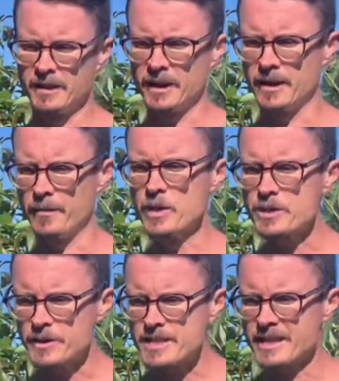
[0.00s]

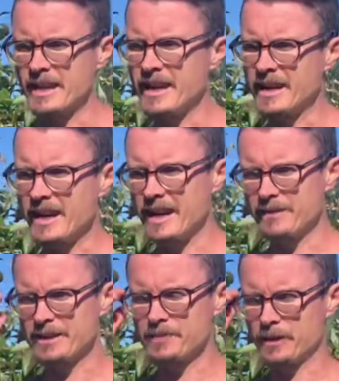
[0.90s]
Most recently, I kind of
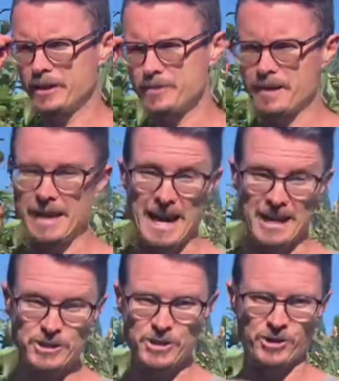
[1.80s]
experienced my
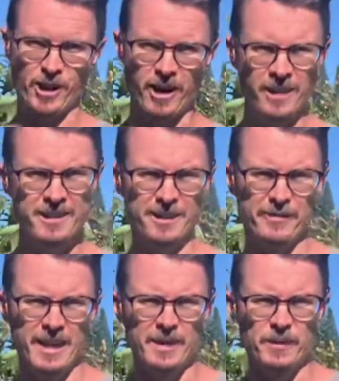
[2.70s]
last straw
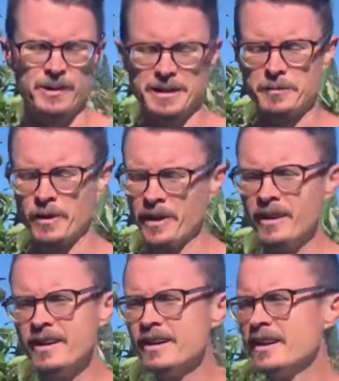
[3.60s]
event with neem oil.
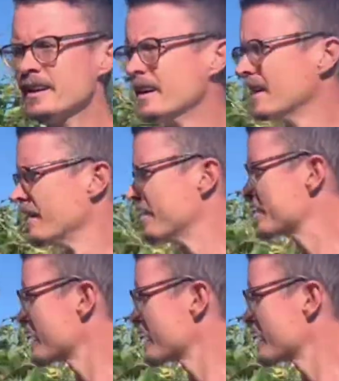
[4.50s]
This